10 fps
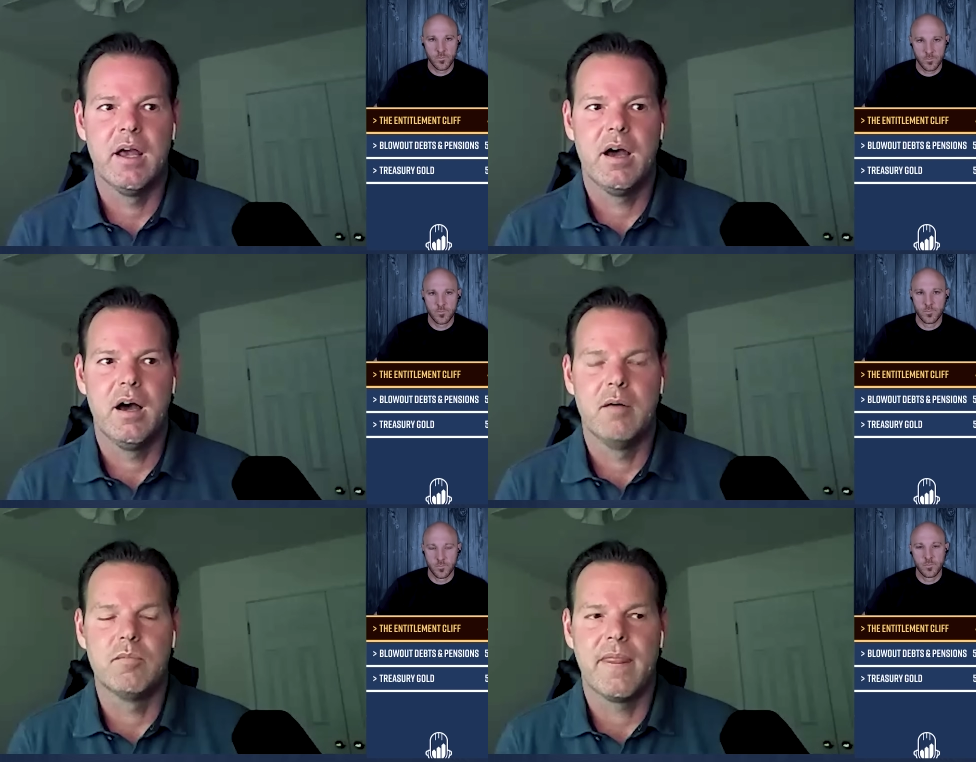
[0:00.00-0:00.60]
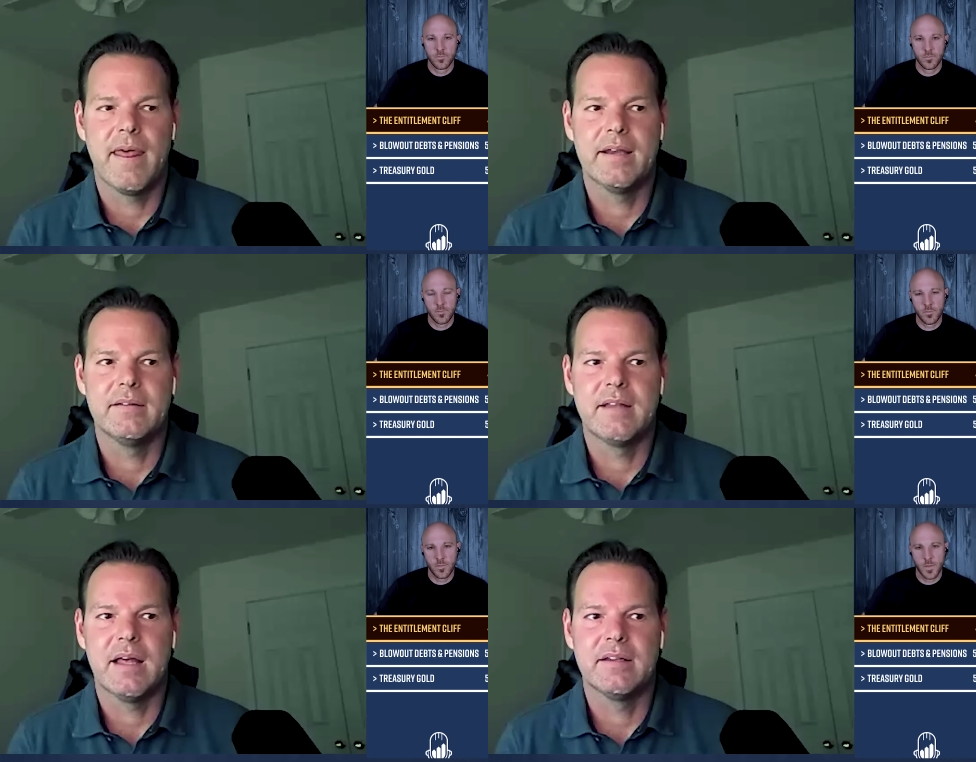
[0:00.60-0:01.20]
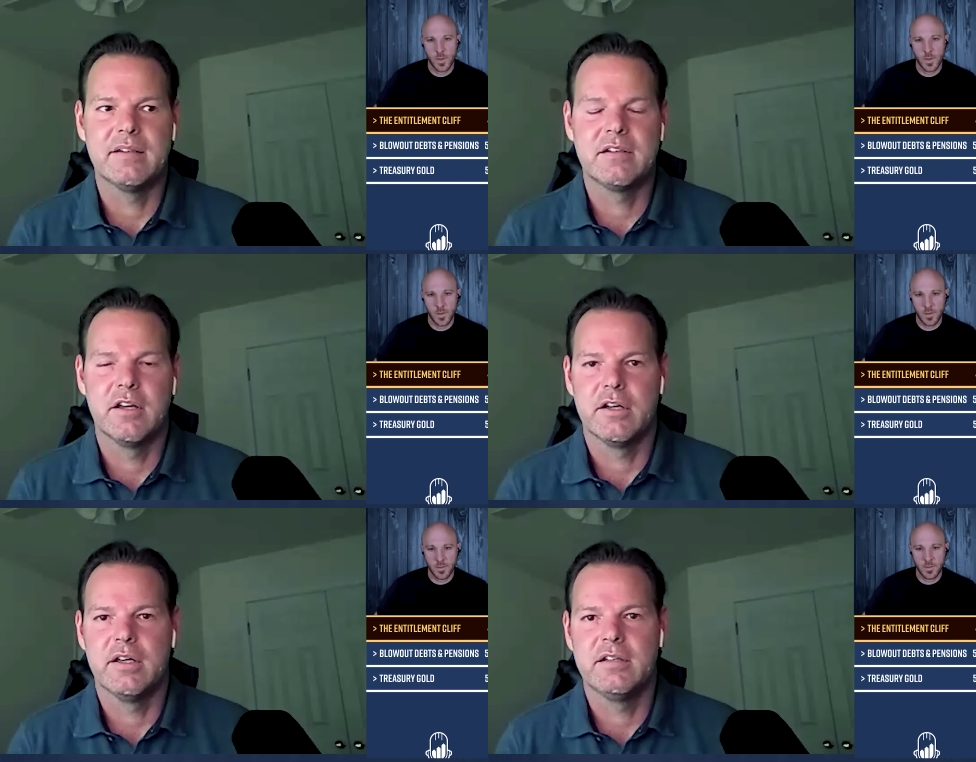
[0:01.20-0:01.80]
Speaker 1: um, that that it's
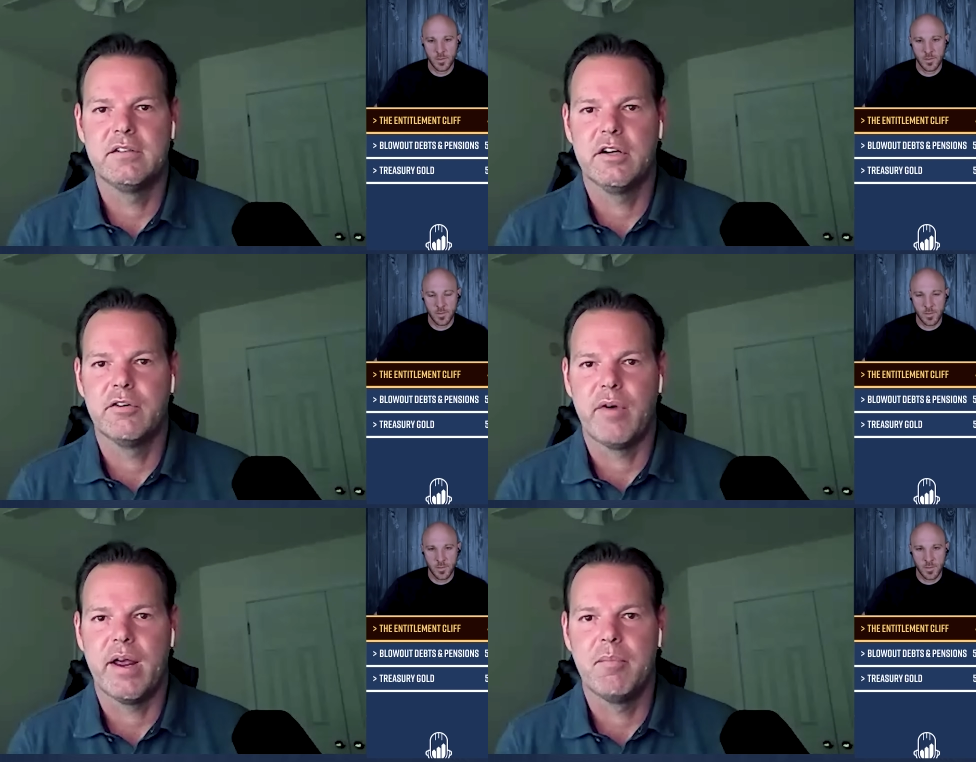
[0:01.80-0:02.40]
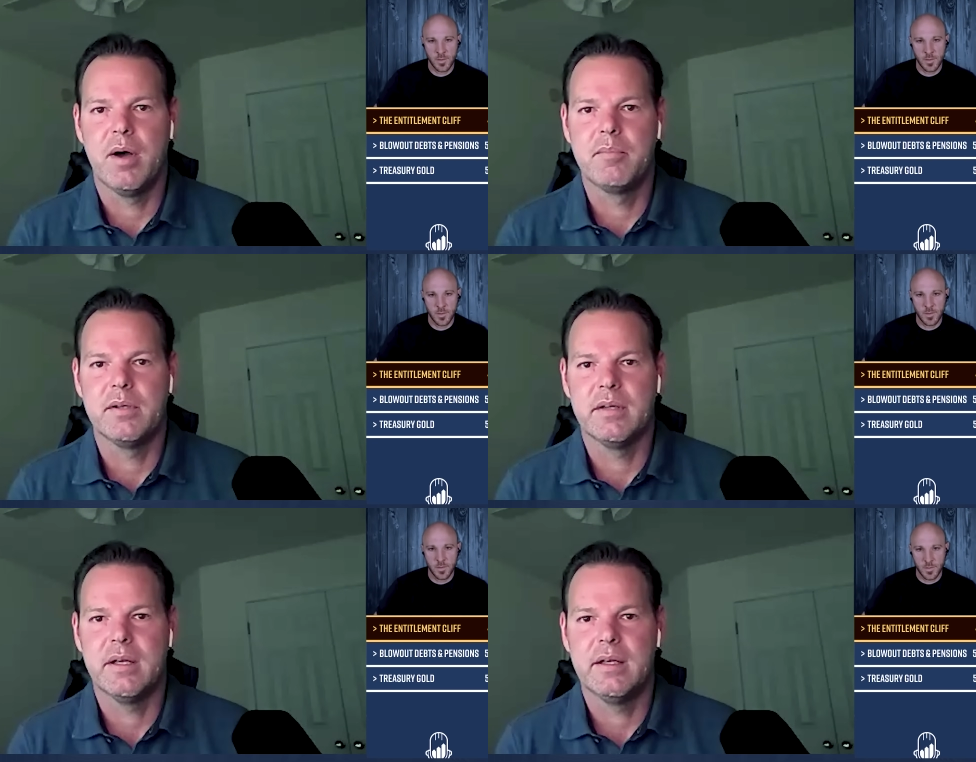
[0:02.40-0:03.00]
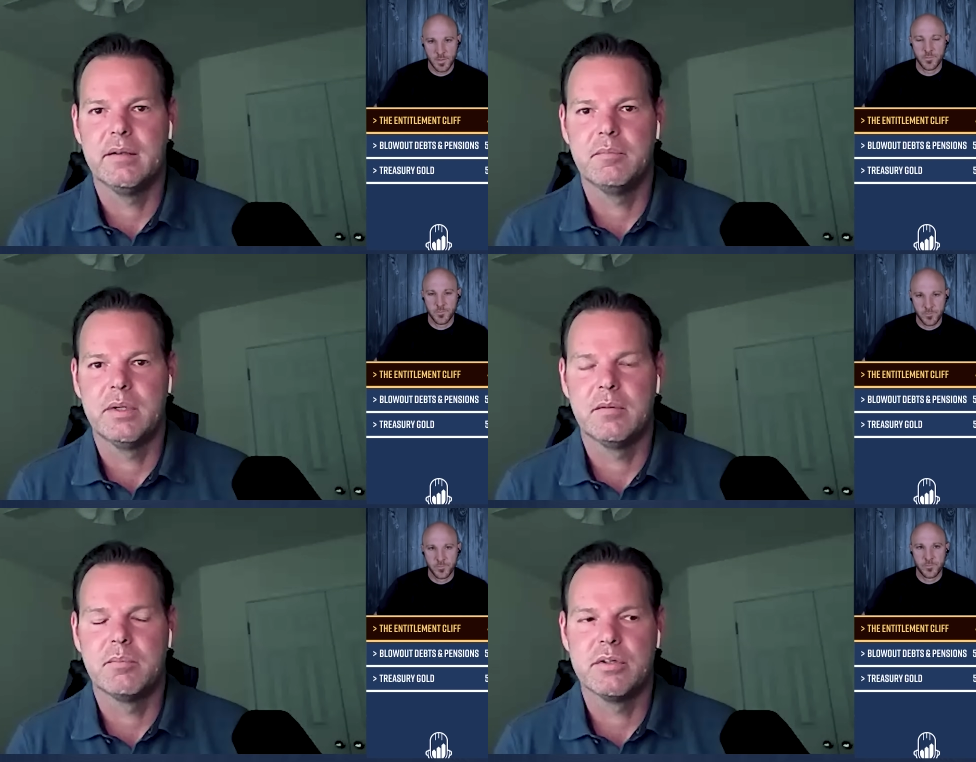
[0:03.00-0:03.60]
gonna it's gonna ramp up and and
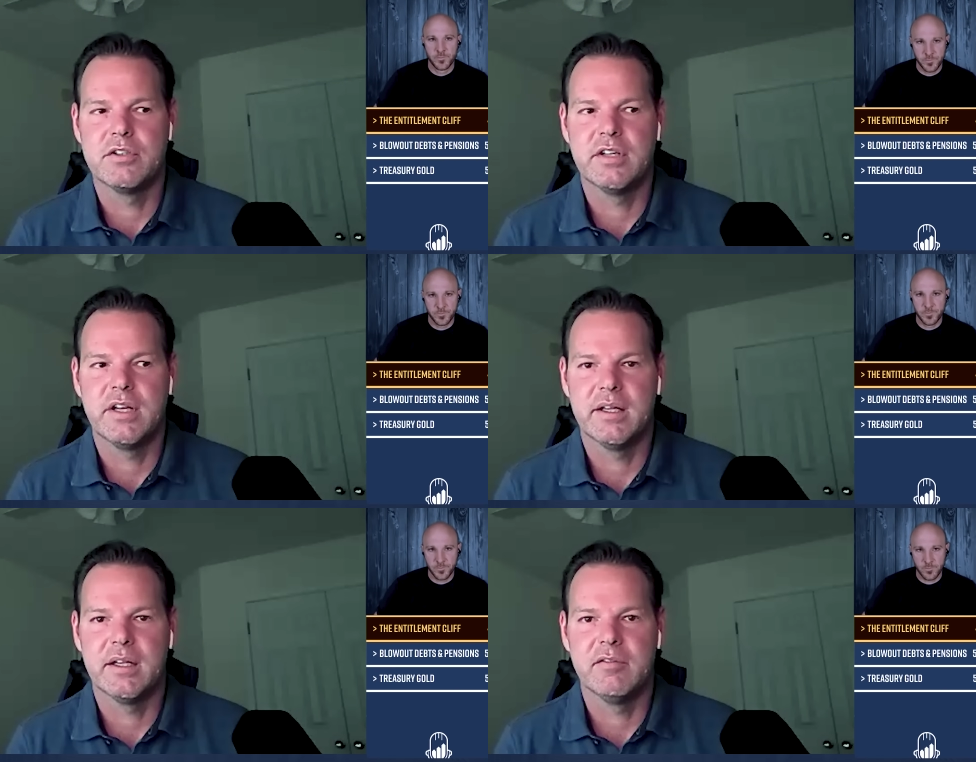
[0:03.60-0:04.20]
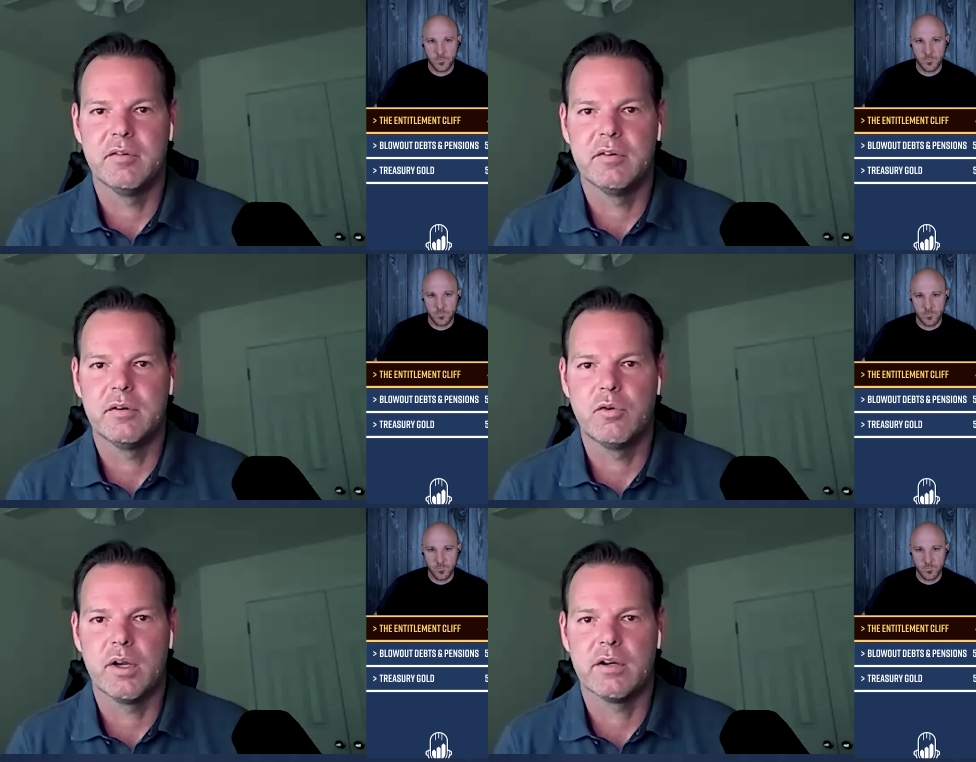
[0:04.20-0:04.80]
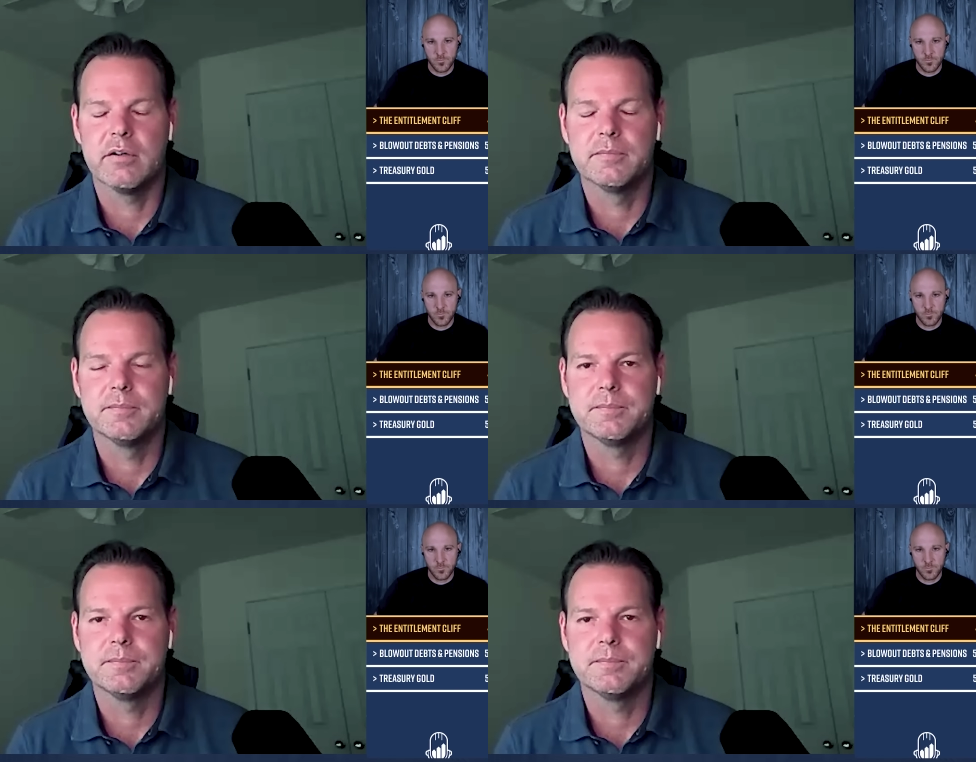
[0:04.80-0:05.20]
be depreciating even quicker.